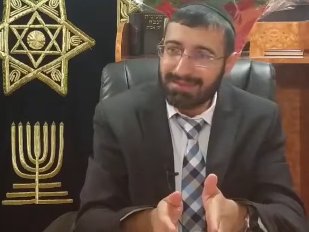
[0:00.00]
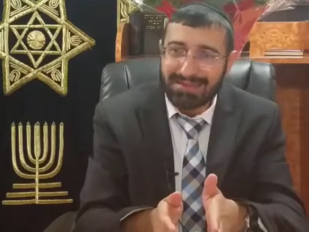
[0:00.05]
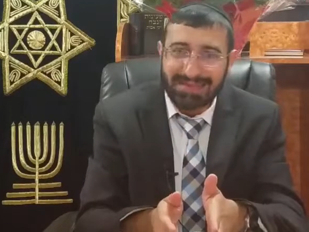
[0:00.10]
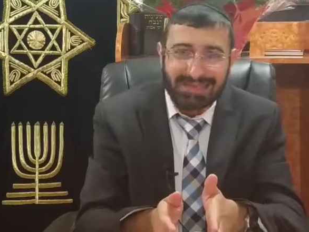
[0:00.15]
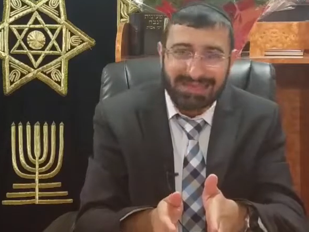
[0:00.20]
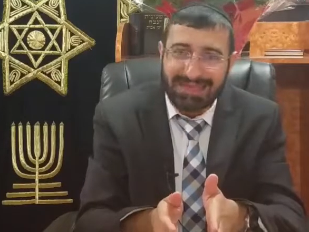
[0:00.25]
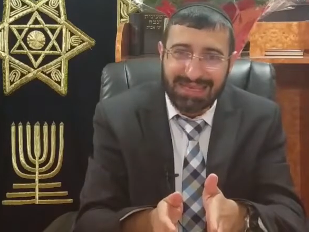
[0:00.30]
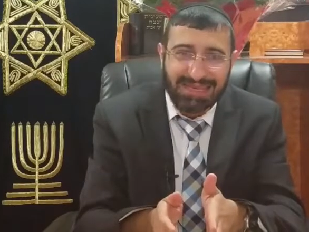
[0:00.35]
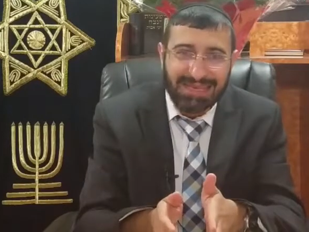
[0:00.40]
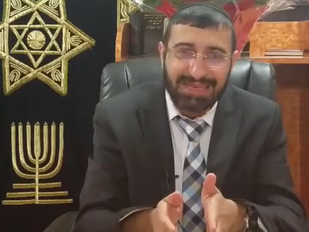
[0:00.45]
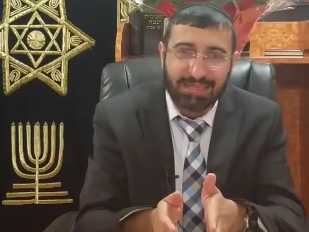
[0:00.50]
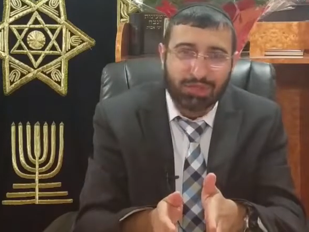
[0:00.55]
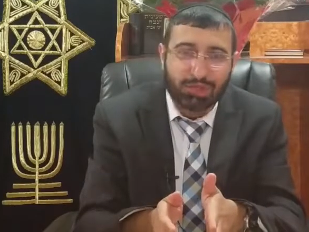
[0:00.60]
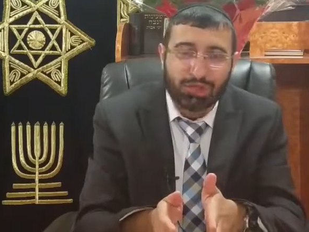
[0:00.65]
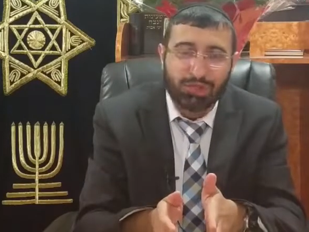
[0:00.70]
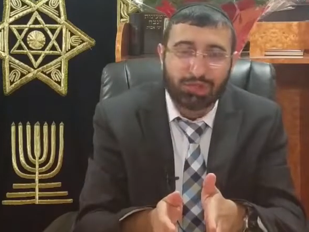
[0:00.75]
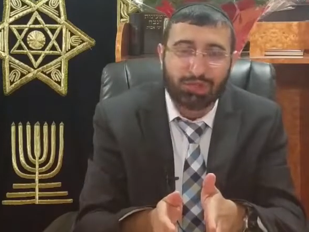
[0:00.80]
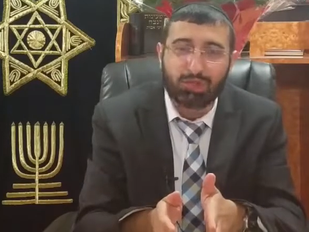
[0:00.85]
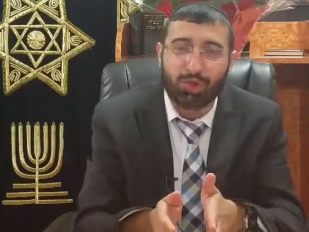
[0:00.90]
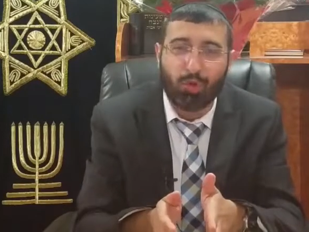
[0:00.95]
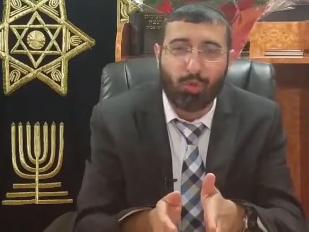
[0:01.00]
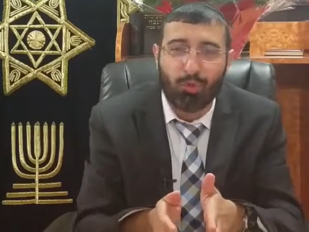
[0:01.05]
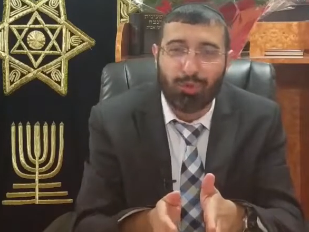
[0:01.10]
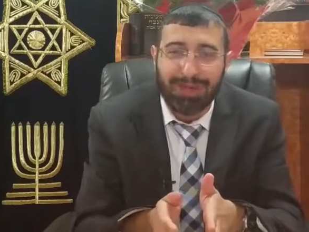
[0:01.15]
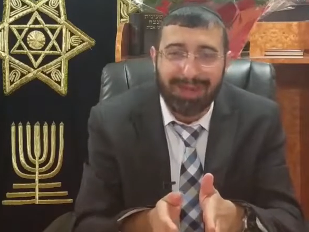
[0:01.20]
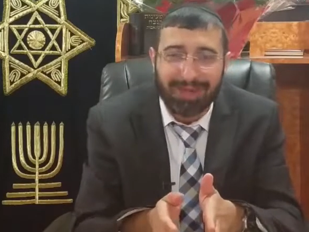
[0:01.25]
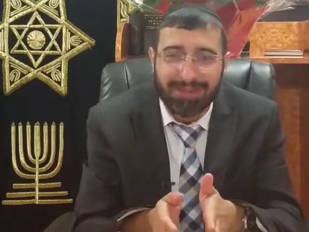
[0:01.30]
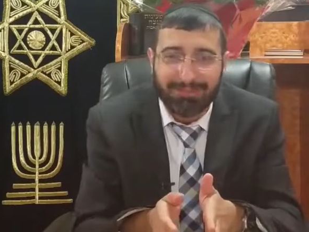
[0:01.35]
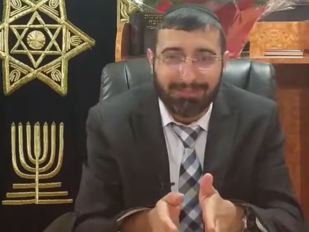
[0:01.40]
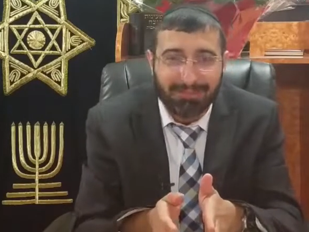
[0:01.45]
He cannot show
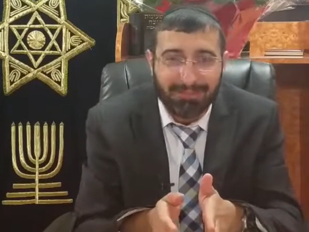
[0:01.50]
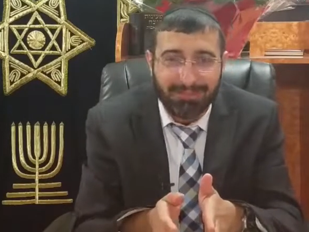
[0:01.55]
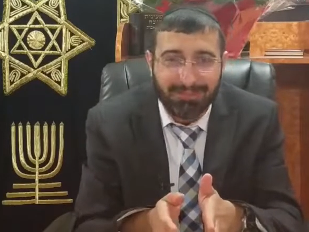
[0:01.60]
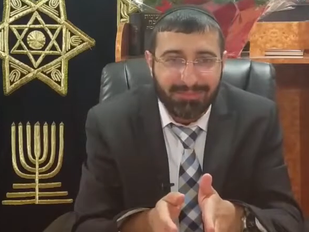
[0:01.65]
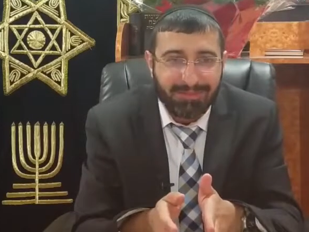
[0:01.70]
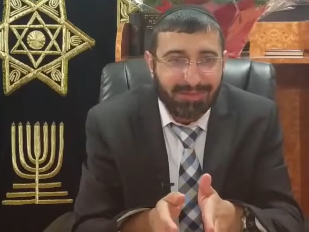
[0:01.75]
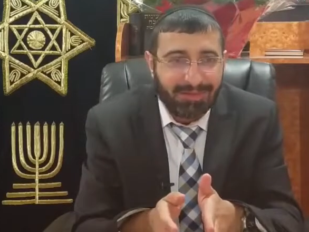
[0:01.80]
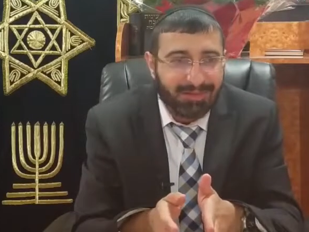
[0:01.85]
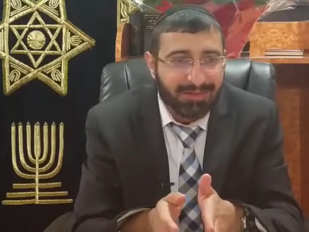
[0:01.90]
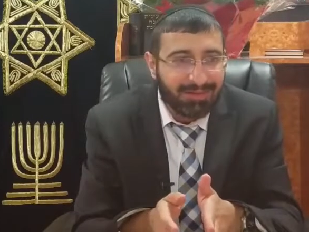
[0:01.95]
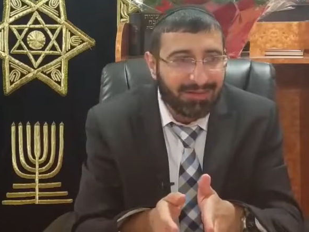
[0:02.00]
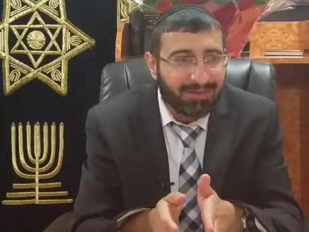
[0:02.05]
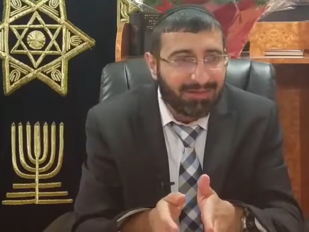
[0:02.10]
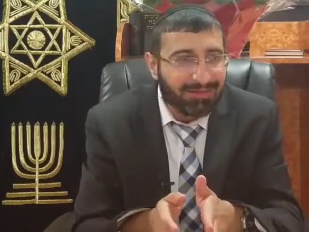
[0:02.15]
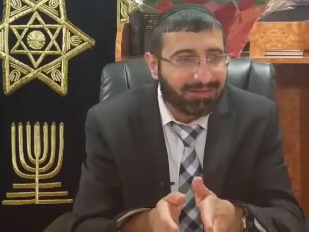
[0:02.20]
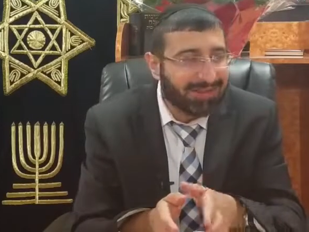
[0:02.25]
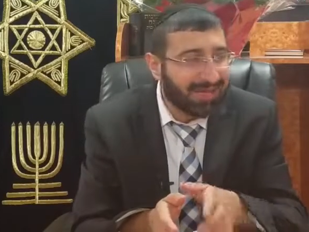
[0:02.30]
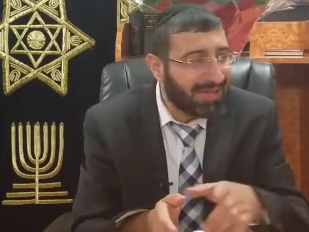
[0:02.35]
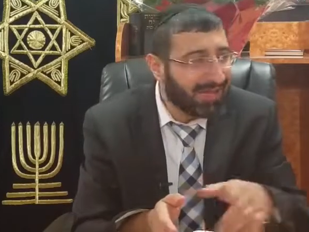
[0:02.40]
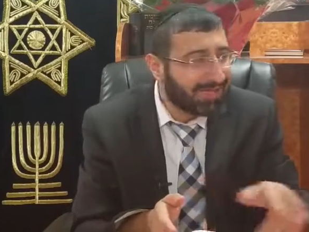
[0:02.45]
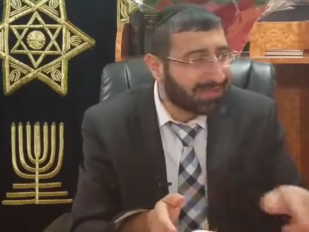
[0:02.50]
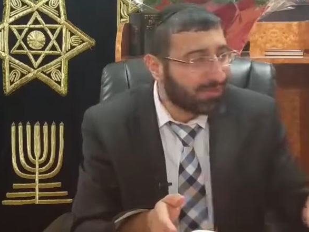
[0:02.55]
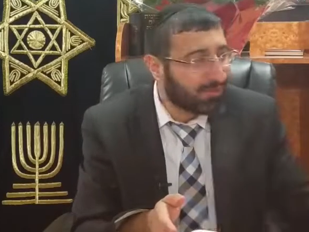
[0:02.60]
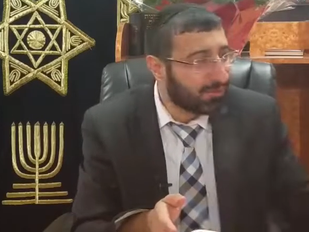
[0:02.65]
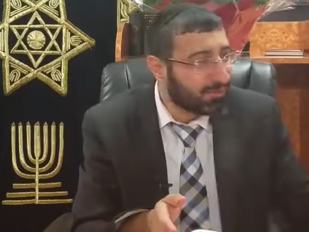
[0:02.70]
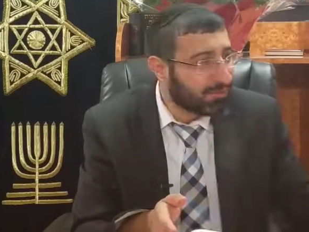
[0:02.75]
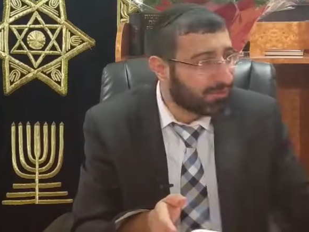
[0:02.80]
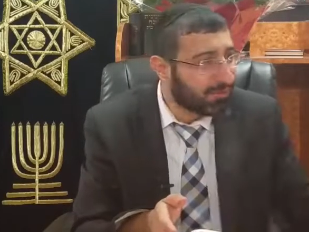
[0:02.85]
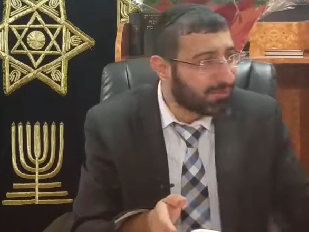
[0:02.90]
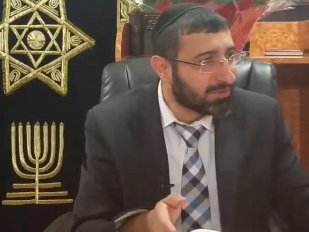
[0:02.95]
him the end
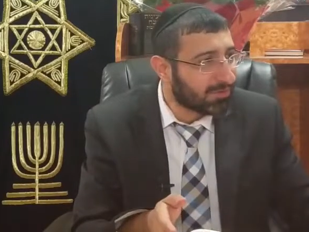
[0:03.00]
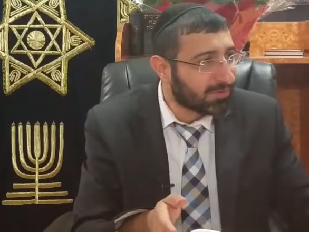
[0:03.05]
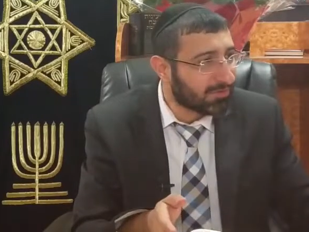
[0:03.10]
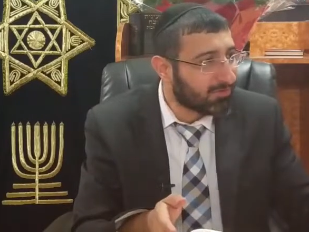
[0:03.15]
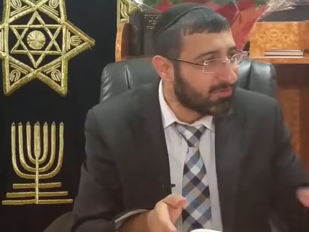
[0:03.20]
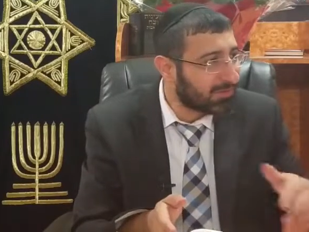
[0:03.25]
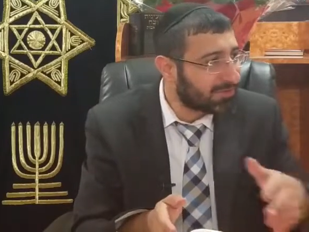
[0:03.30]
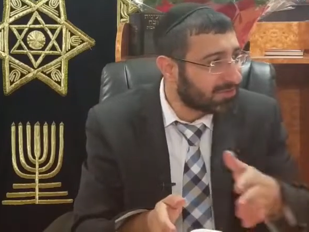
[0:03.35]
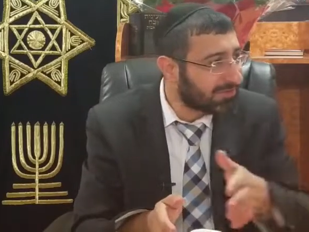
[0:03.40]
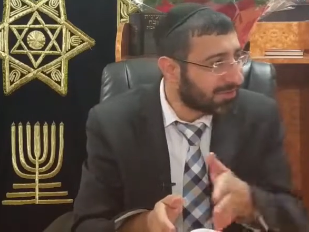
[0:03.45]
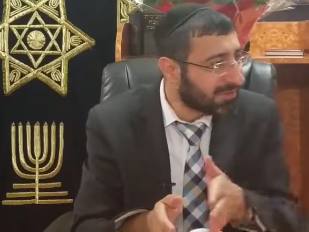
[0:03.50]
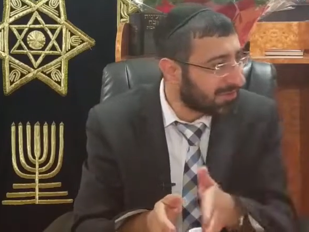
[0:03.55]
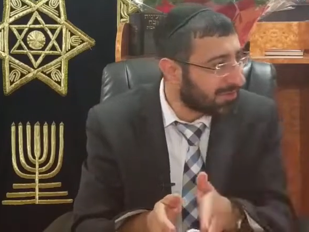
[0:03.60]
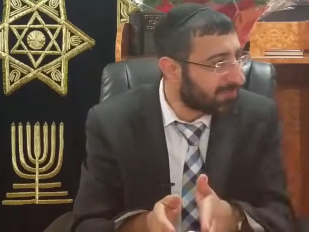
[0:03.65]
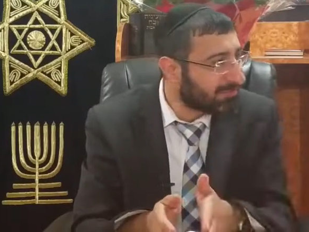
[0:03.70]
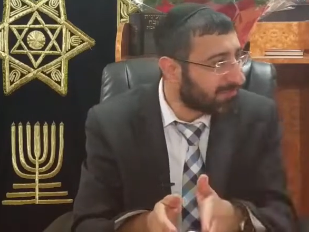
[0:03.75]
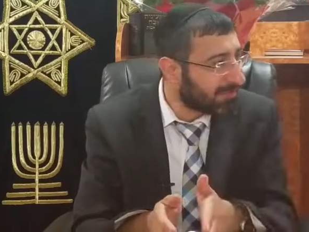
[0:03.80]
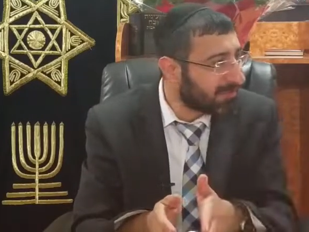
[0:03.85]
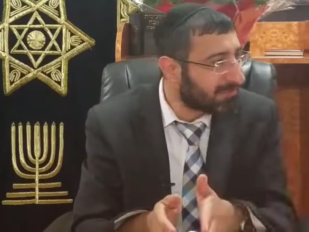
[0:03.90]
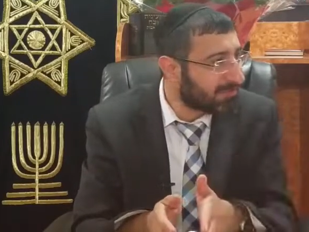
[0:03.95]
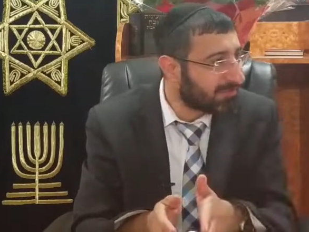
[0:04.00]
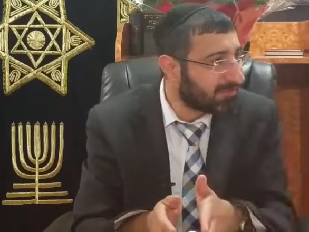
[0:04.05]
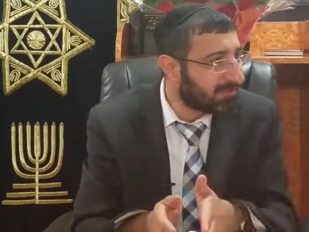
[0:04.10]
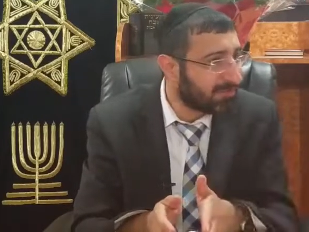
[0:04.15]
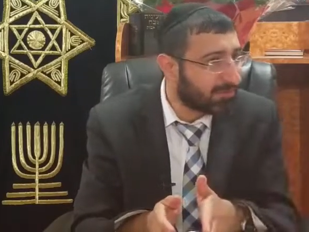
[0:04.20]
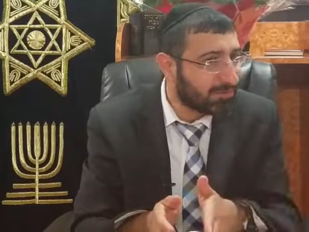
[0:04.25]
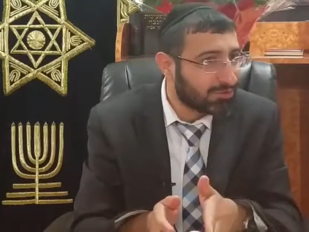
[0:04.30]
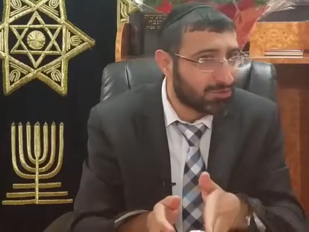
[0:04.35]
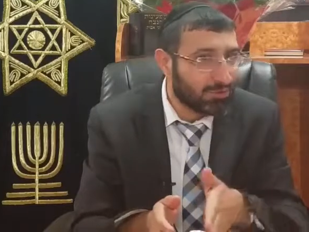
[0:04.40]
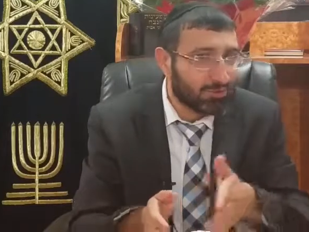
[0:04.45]
of the world if you're sitting in the middle.
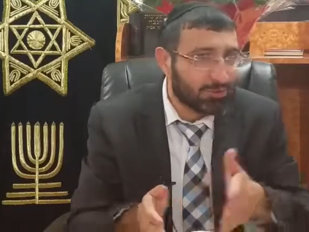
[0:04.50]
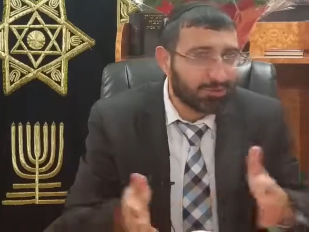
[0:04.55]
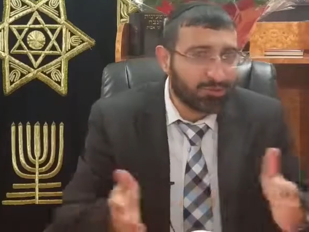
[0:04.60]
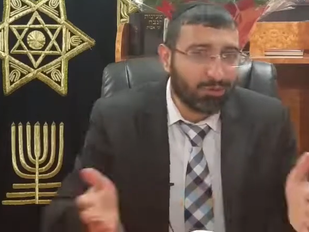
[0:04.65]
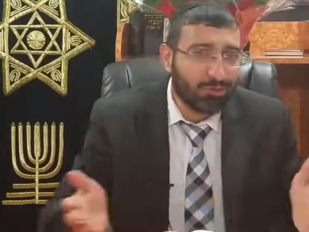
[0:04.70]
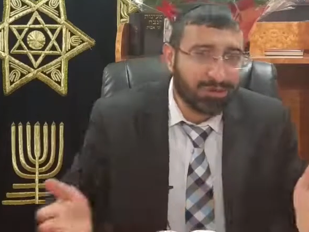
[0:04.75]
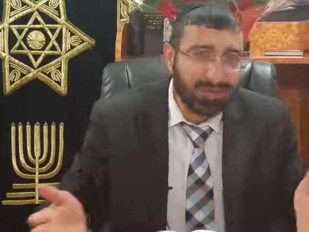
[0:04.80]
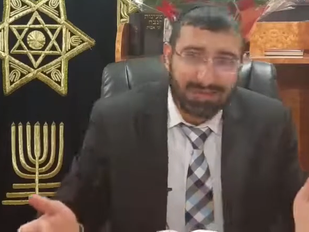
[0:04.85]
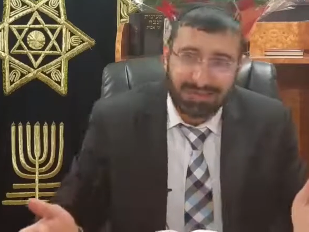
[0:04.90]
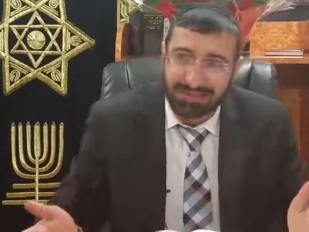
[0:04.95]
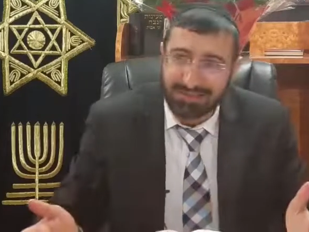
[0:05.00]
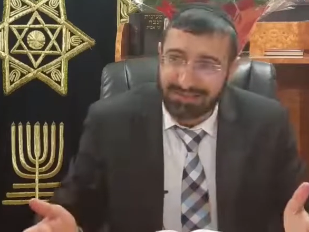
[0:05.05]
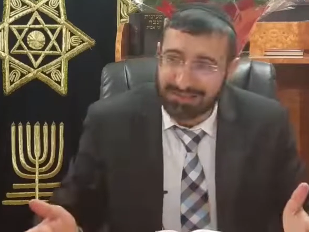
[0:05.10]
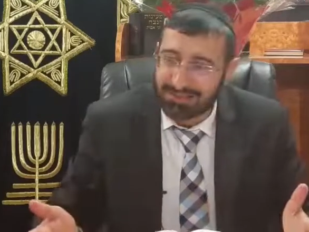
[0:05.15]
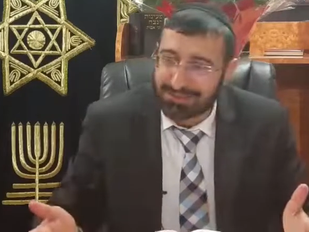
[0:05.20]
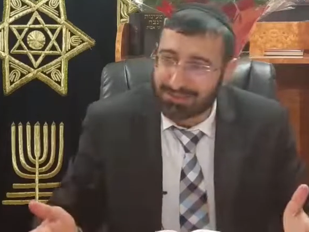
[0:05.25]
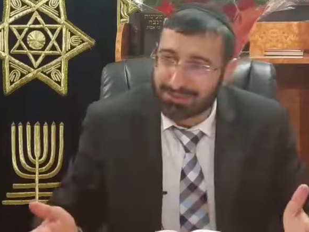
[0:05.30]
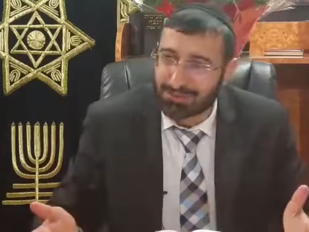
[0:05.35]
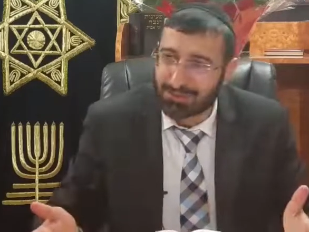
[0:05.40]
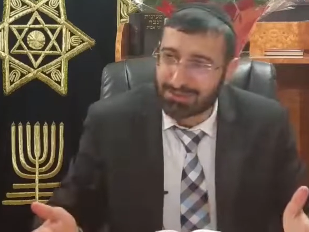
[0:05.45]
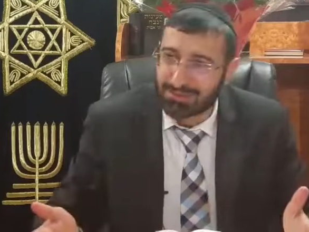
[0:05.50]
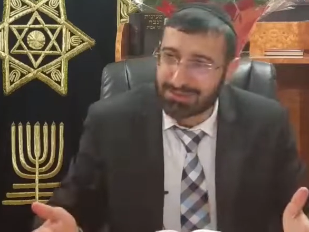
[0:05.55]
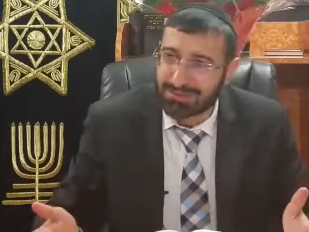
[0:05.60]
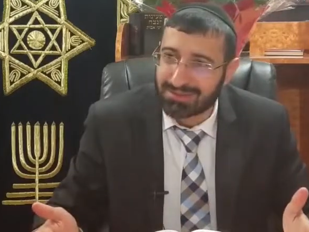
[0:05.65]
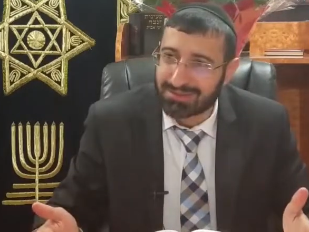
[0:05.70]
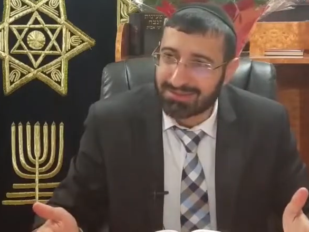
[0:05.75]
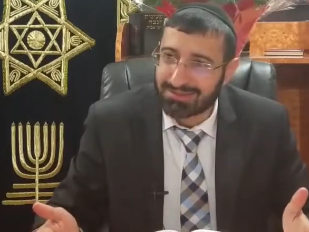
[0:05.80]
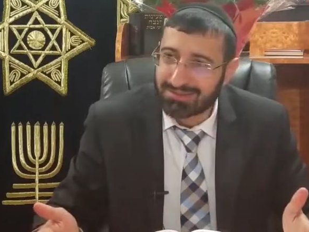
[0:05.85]
So what's going on here in the story?